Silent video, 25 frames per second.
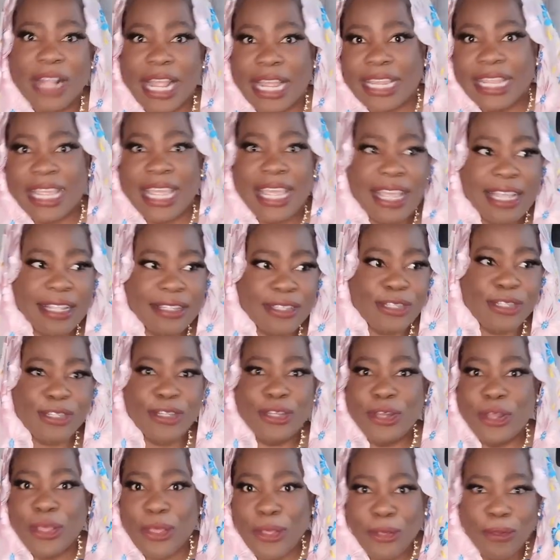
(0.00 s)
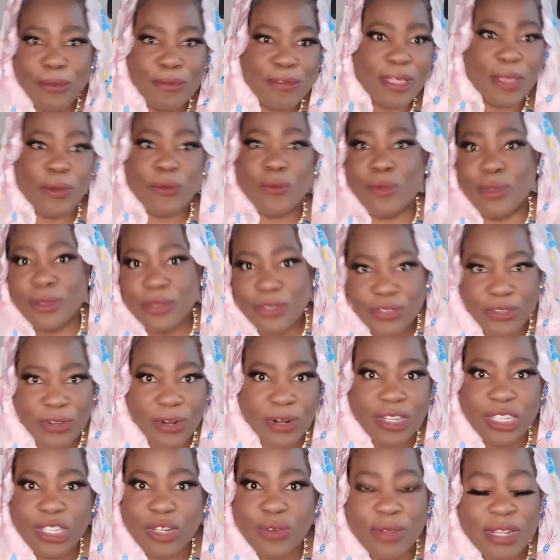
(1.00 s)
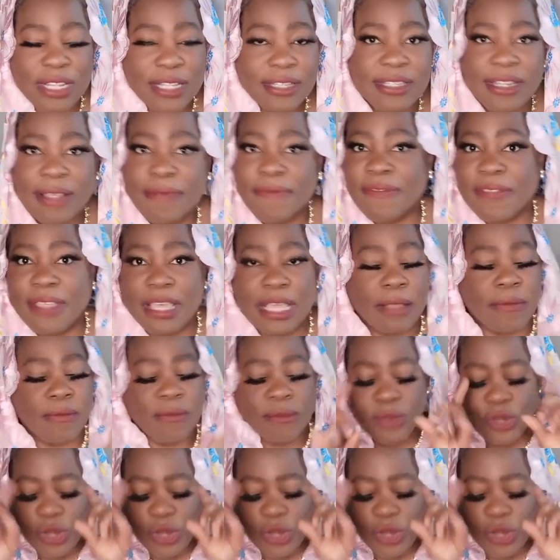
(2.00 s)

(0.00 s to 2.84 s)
I guess, you know, then we'll start doing something.